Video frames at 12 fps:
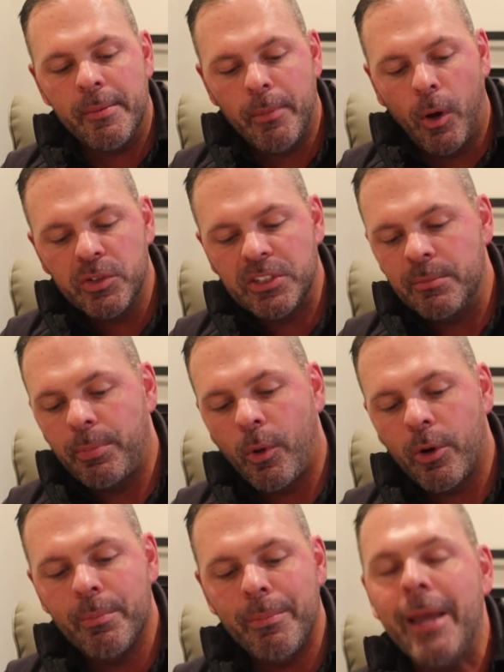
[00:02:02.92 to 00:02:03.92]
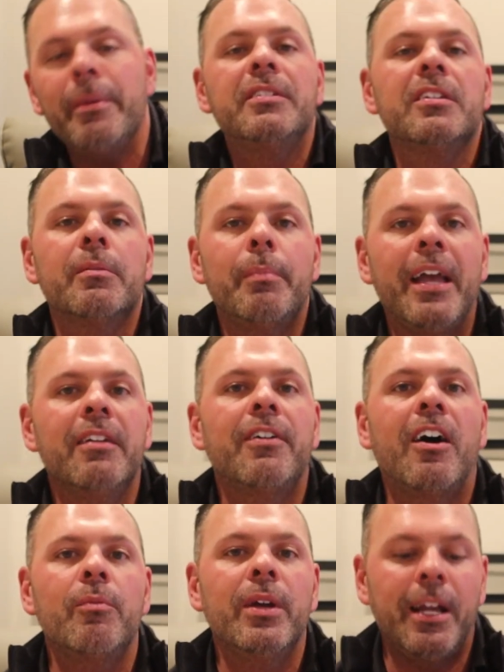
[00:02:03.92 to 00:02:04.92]
most important, maybe to the main
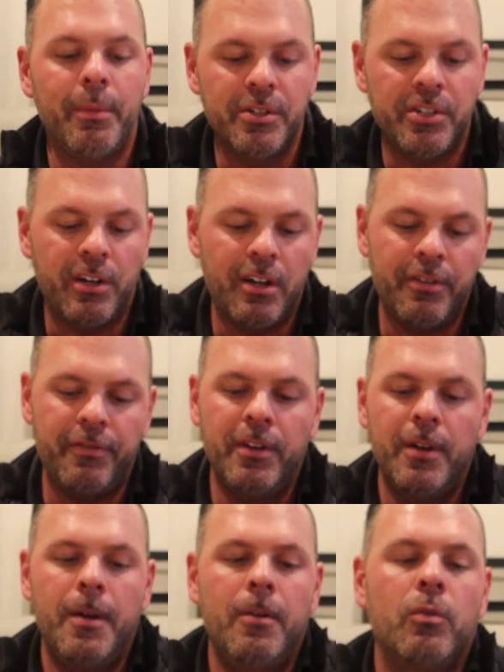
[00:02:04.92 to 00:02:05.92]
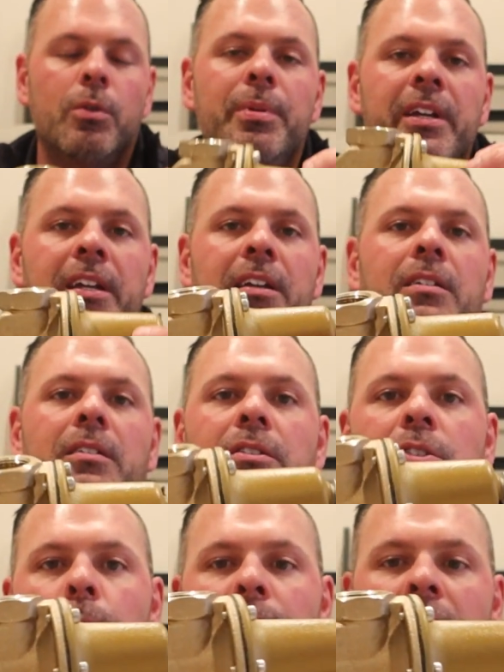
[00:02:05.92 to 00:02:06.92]
valve being able to shut off, would be
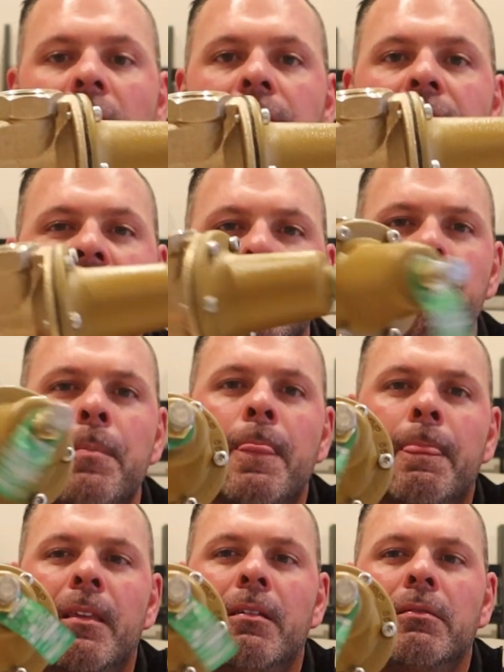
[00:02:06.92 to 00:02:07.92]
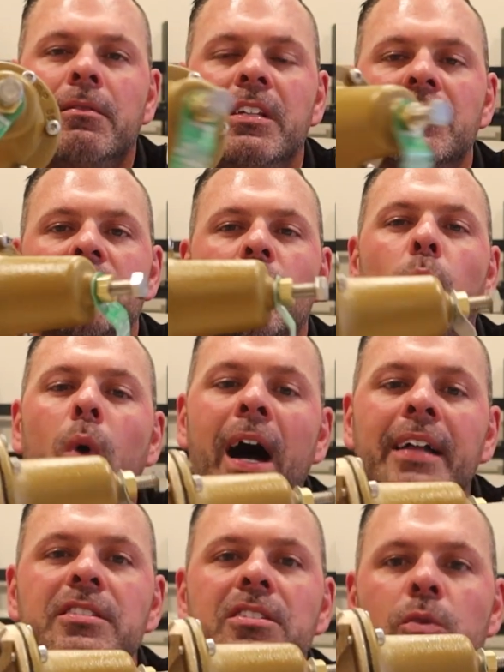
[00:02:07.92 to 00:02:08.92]
your PRV. This is a
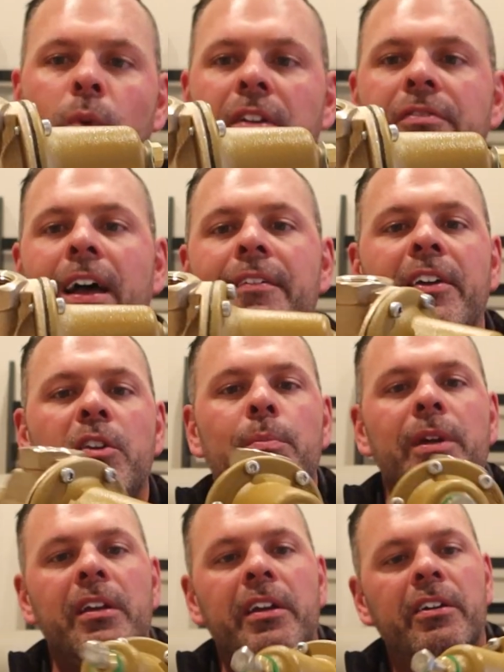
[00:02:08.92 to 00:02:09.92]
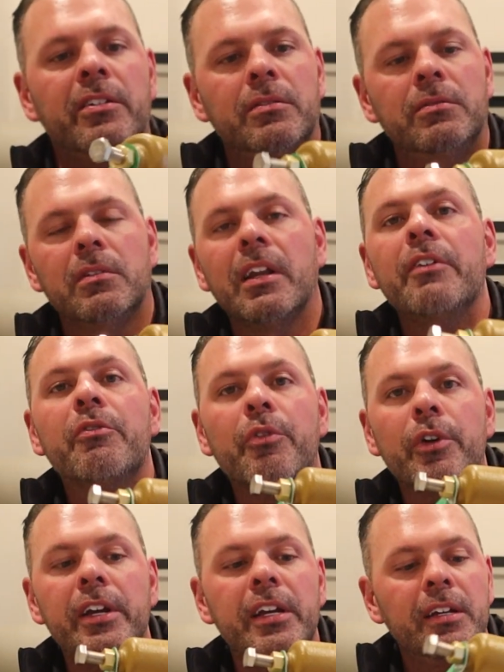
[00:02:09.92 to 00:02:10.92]
Watts 25 AUB here, lead
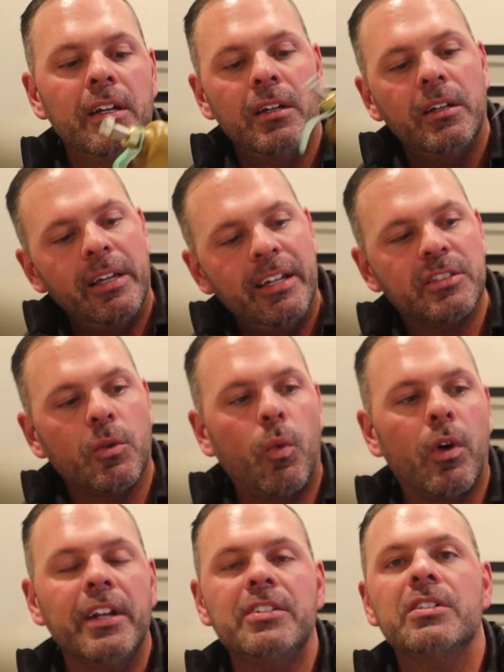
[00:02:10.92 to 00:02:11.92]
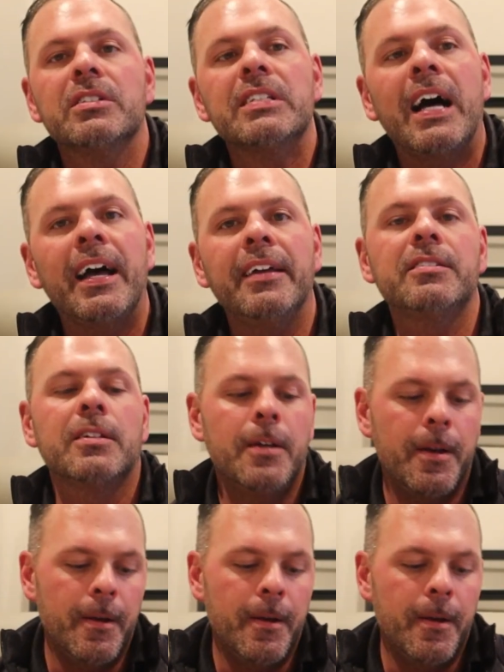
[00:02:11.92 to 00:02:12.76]
free. It is a 1 inch in size.